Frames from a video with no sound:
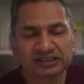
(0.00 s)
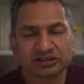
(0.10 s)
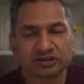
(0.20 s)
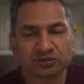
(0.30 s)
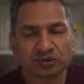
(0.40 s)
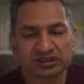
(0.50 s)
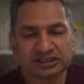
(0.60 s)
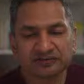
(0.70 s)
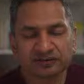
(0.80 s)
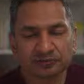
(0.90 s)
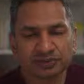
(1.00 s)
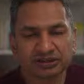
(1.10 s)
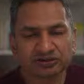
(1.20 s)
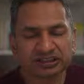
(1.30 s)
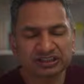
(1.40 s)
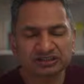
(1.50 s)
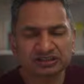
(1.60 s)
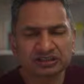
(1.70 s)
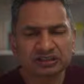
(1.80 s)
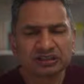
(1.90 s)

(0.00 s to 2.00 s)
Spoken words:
in doing what they've done because it's